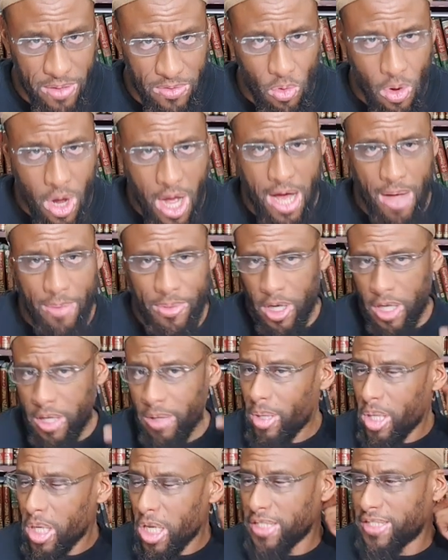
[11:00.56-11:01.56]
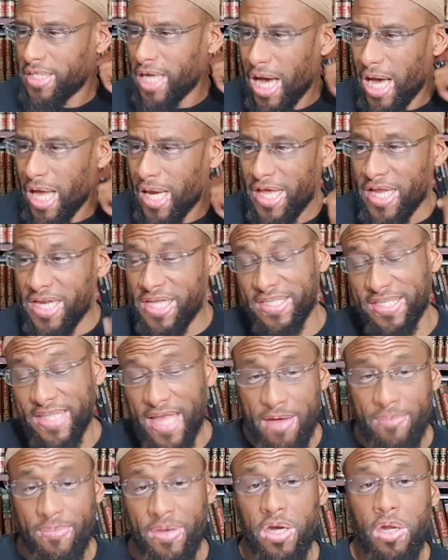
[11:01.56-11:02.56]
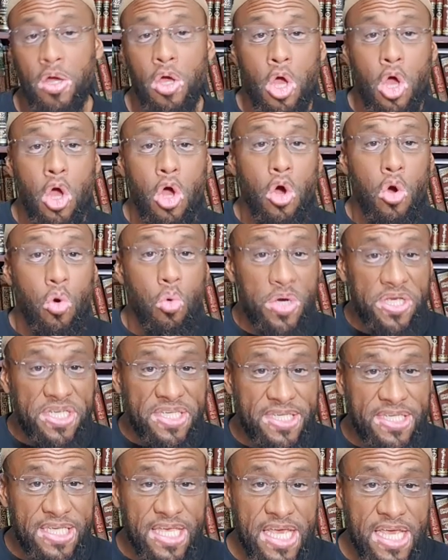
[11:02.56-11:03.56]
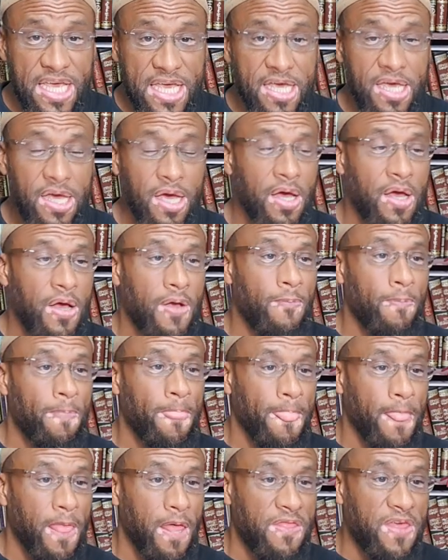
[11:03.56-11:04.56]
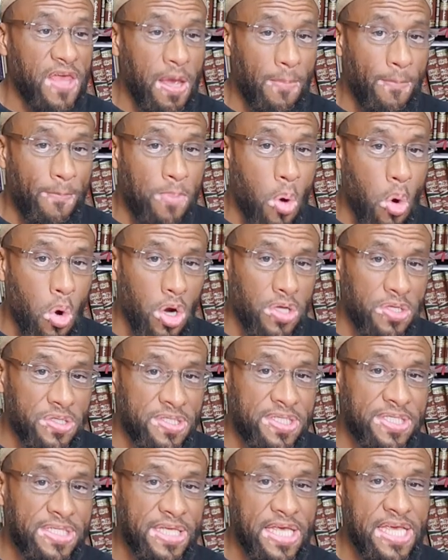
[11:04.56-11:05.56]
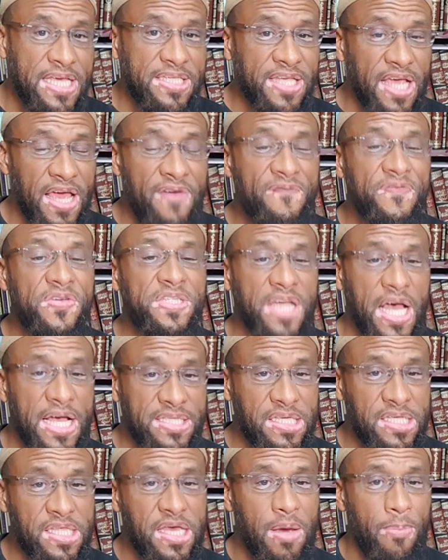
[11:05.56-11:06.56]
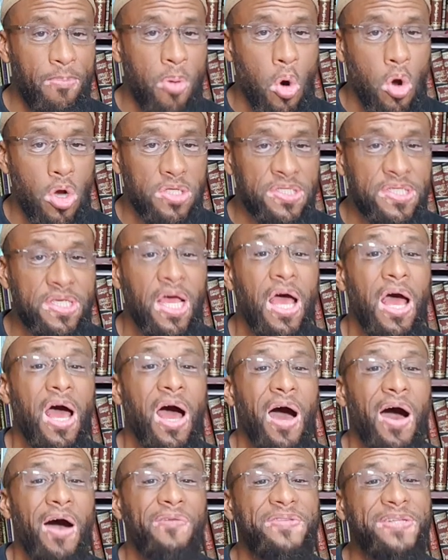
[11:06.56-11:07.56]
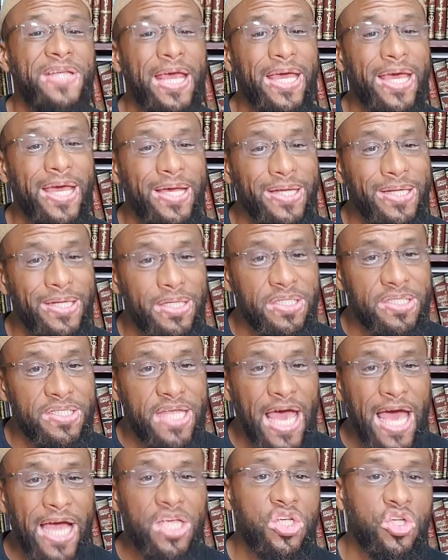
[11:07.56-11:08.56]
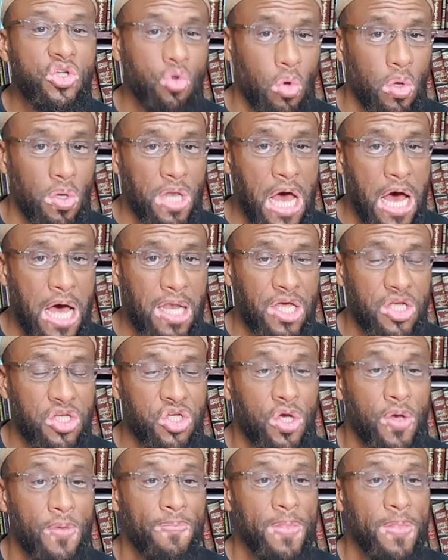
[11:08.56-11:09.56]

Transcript: Abdul Wahab rahimahullah ta'ala in his statement, we see the importance, he's emphasizing the importance of taking textual knowledge